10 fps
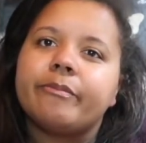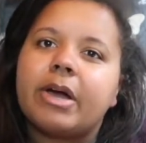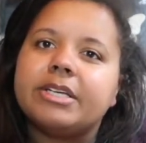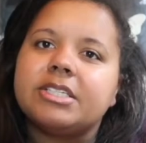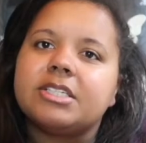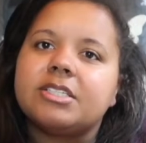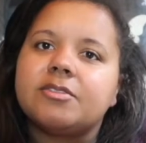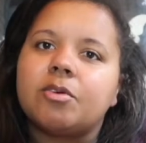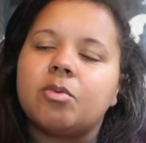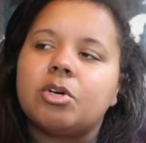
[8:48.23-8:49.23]
ideas
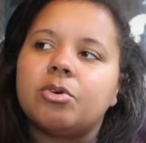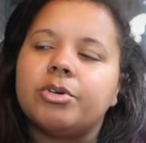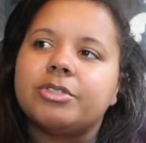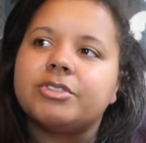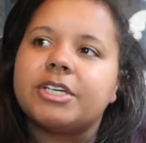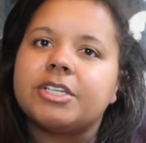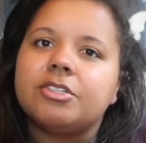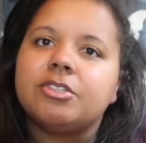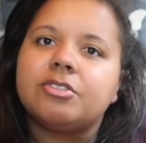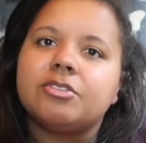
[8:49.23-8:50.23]
for what oils I
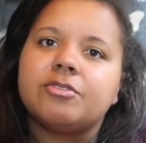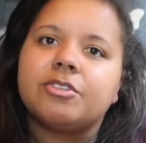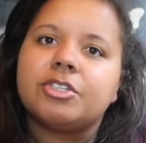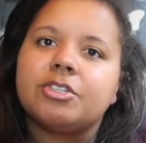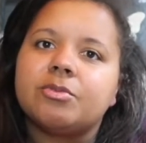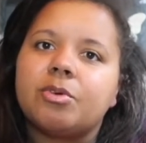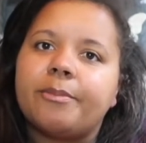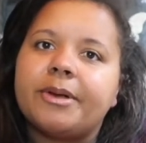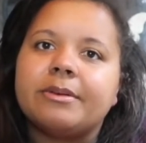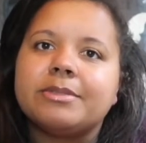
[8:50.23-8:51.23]
can use for
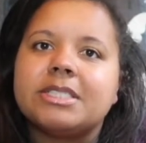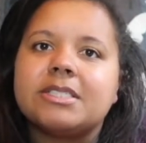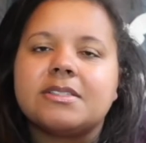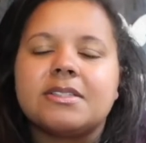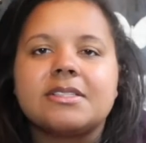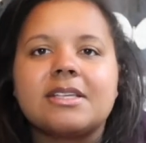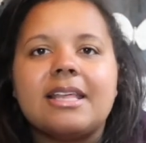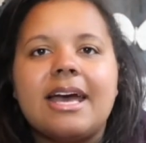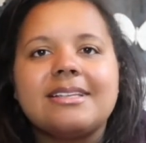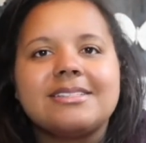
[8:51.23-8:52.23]
what purposes and things like
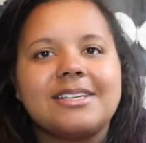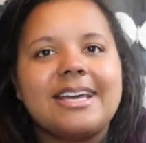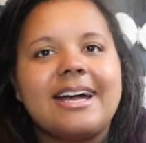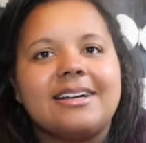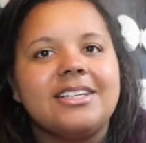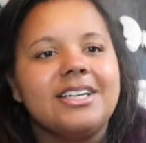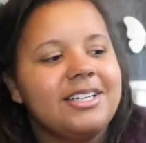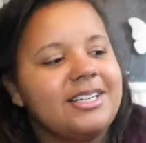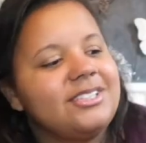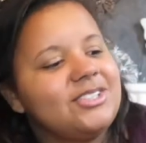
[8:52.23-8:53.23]
that. So yeah,
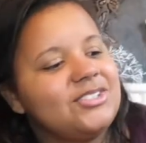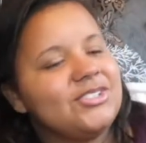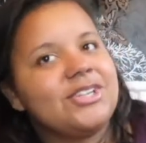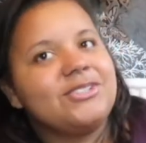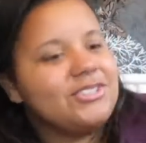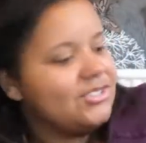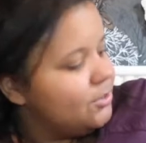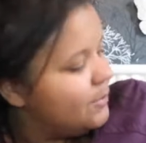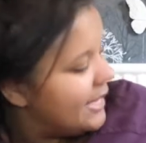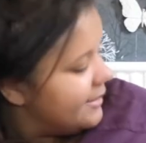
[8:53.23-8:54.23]
I just thought that was
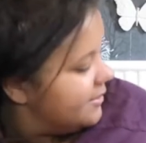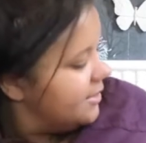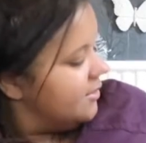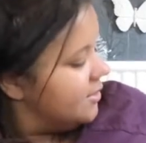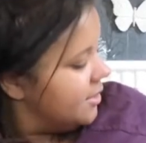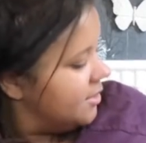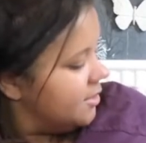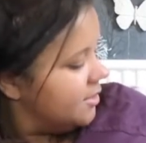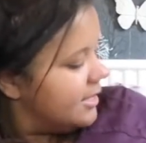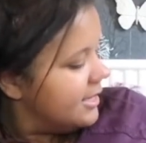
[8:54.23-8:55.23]
super handy, so I
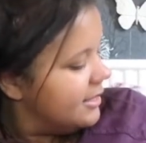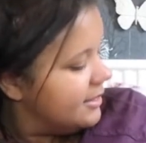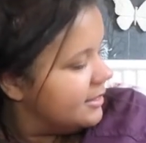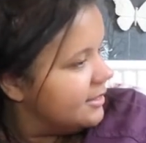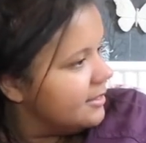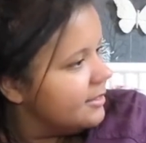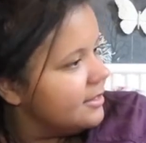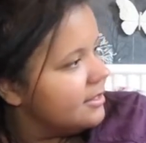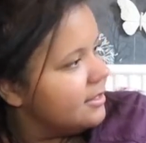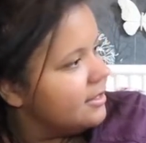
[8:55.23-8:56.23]
got that. And then
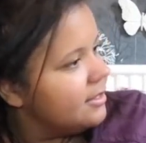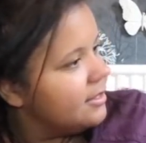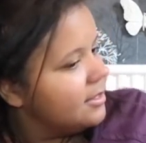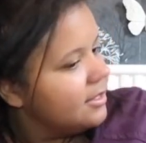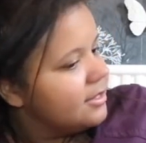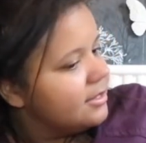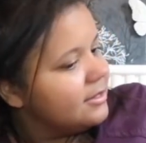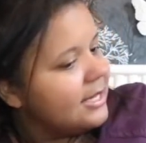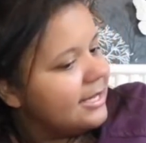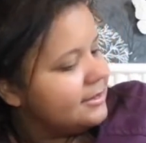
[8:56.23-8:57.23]
the
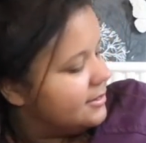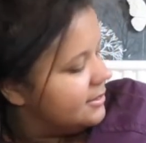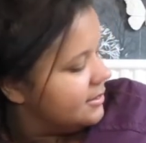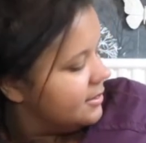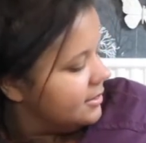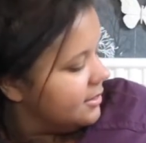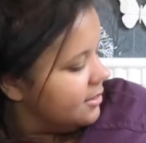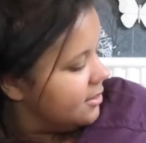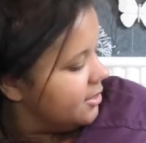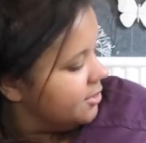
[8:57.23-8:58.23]
last
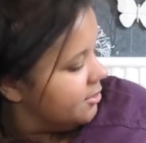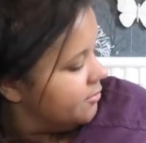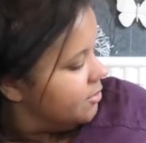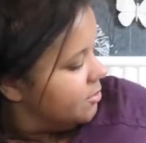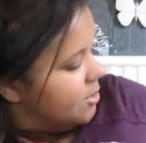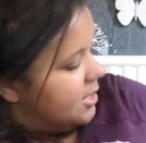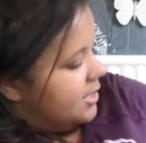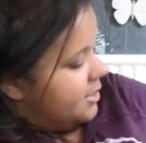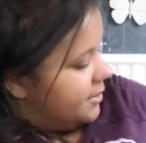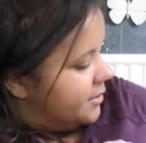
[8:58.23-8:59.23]
thing I got from the
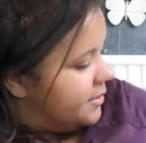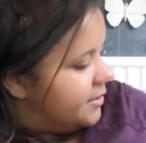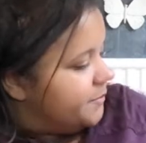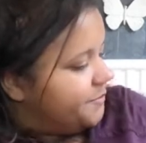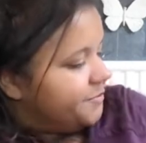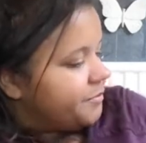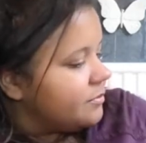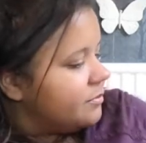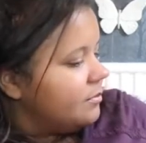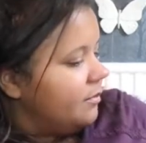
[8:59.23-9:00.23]
works
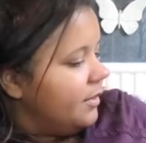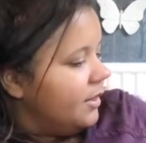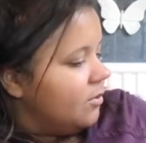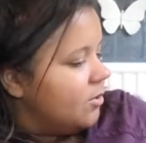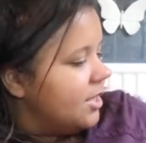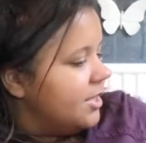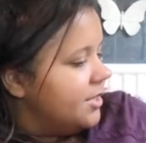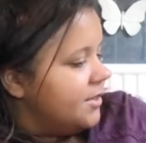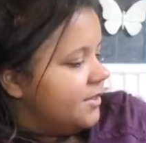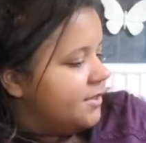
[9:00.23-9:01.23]

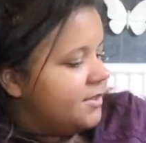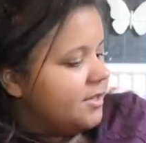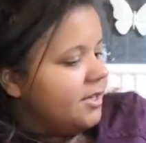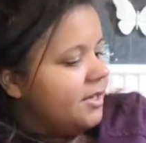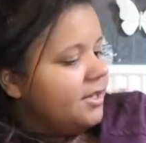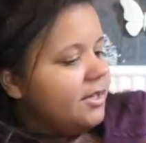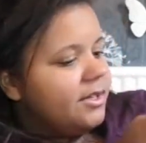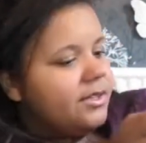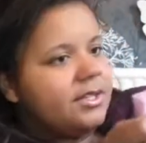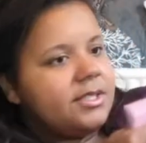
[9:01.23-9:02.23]
was
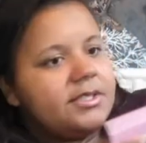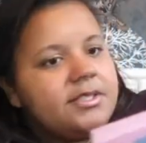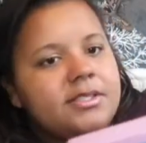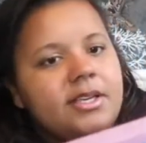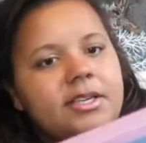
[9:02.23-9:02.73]
this